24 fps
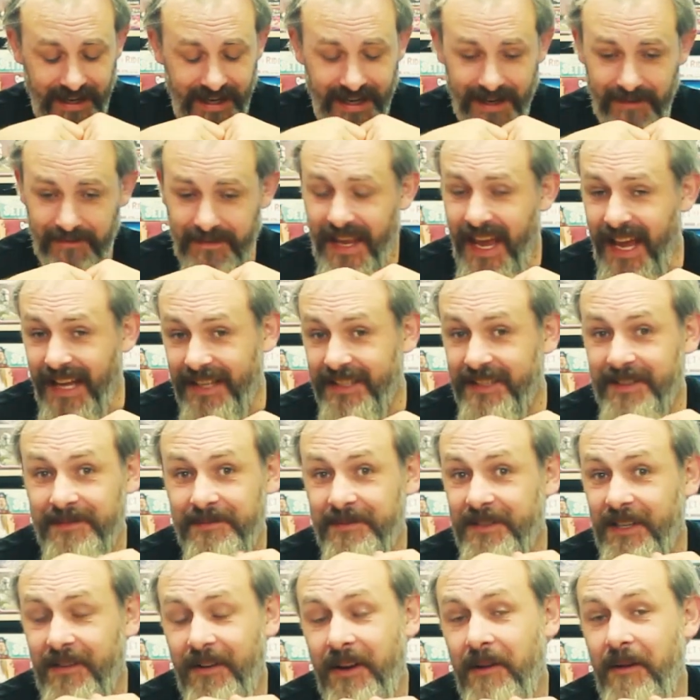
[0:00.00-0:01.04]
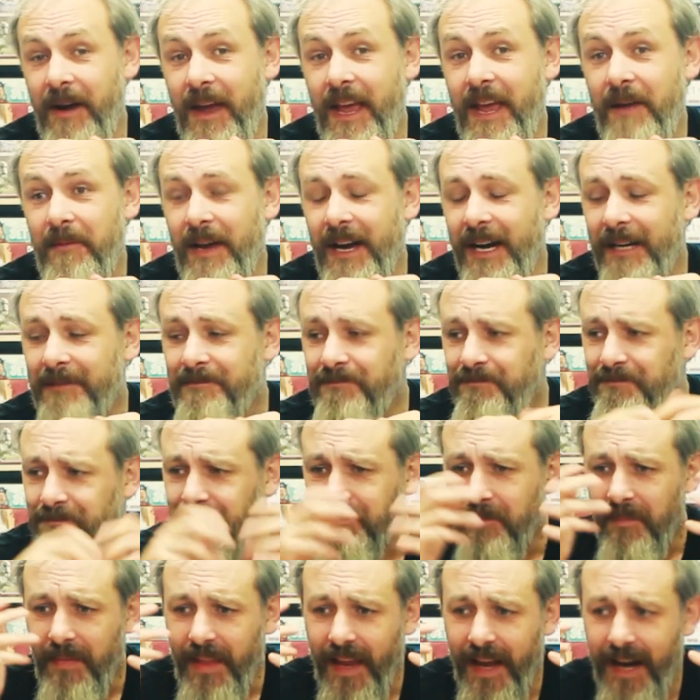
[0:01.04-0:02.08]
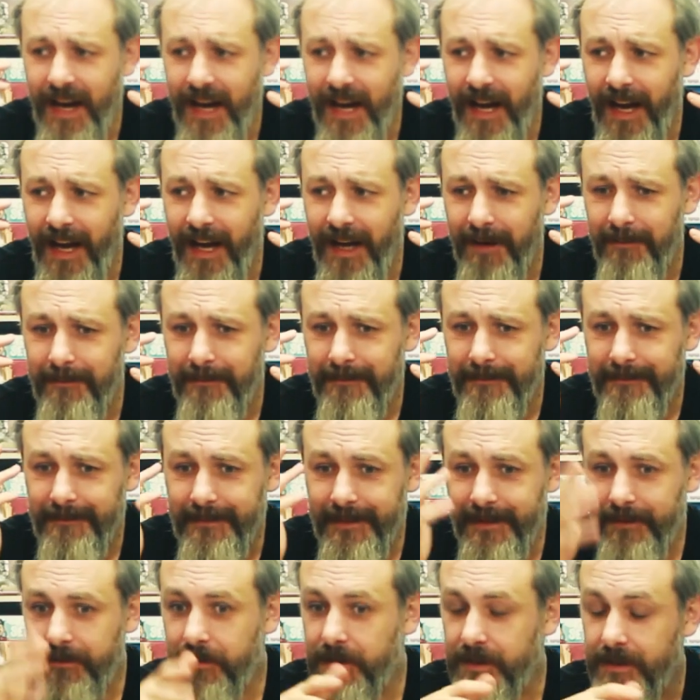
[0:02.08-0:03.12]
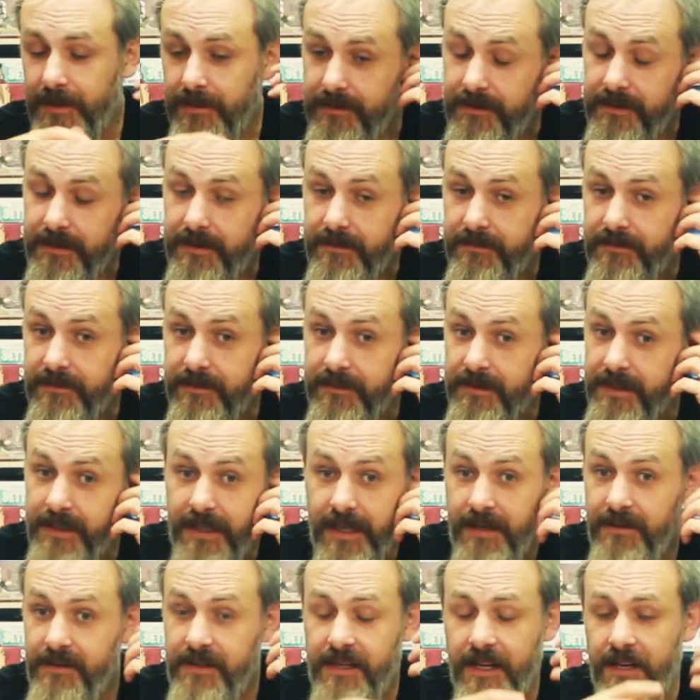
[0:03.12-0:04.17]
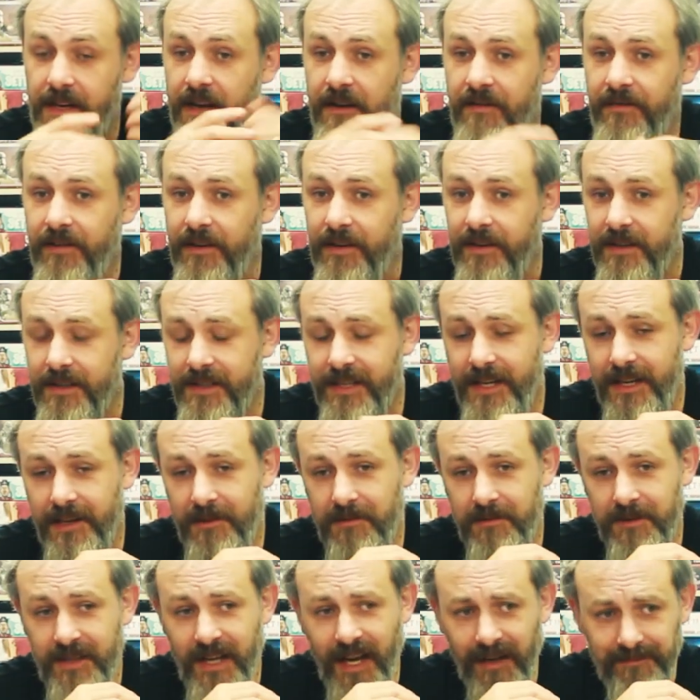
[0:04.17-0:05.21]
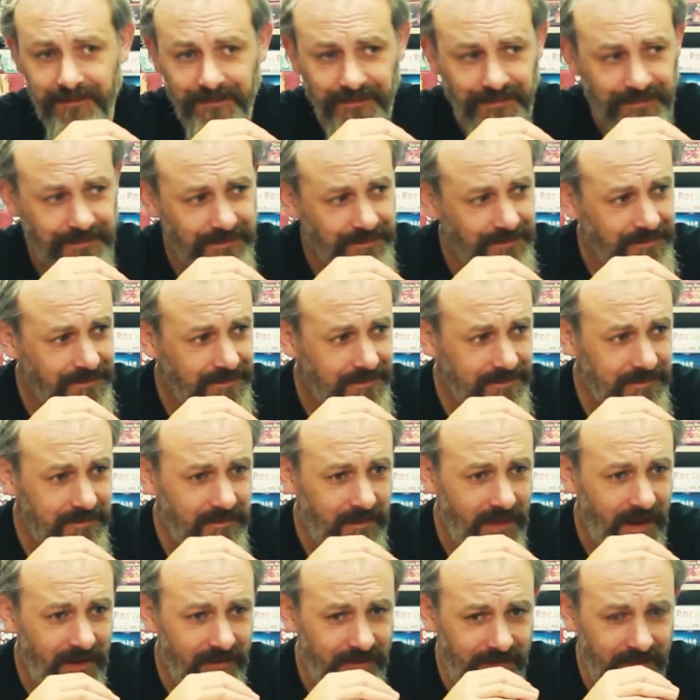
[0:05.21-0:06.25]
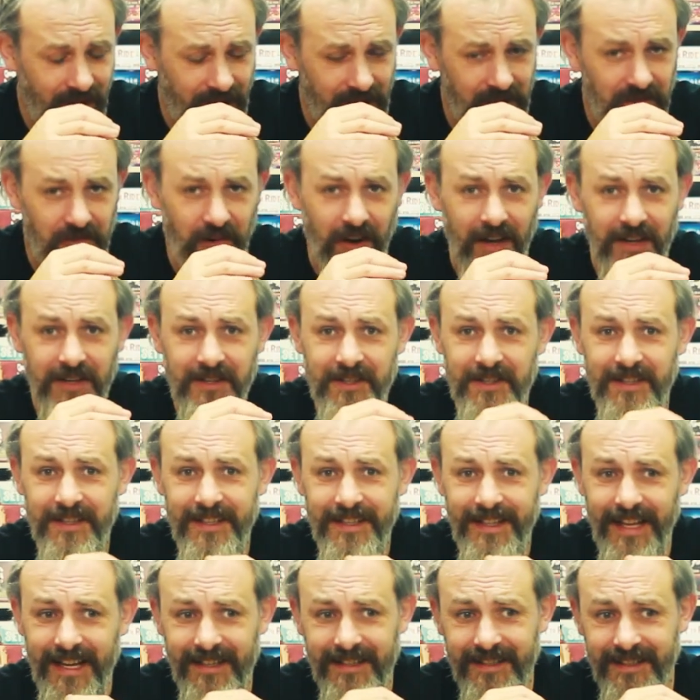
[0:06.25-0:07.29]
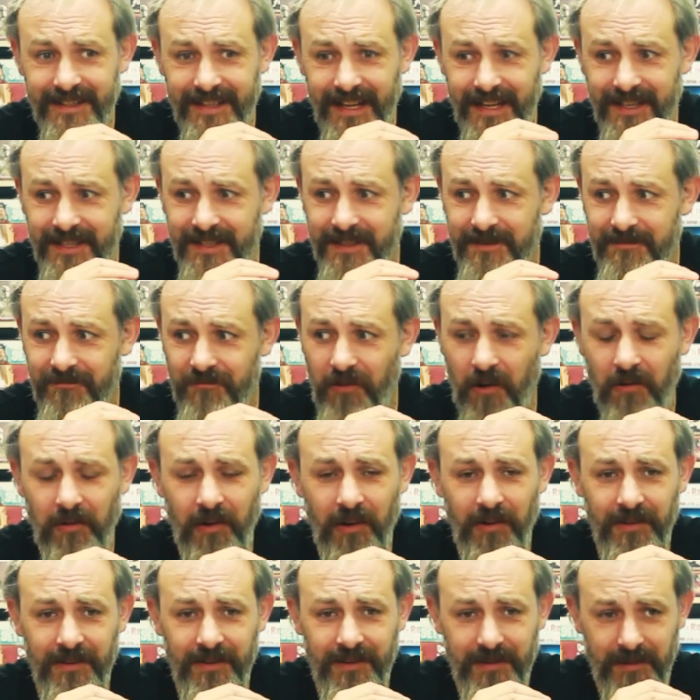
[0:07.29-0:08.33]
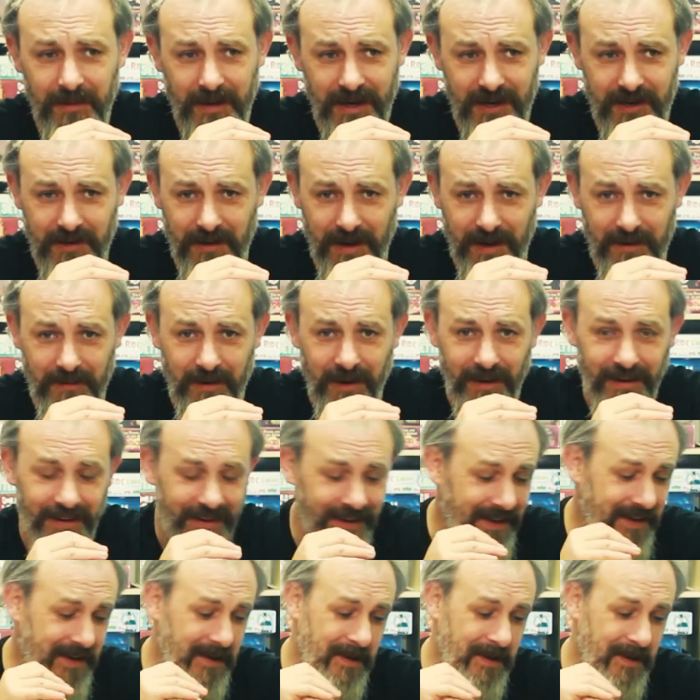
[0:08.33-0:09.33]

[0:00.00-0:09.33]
um, yes. So anyway, here we are. Um, oh, the year's nearly over. It's nearly all done. Thank Christ. That's that's roll on 2021. Um,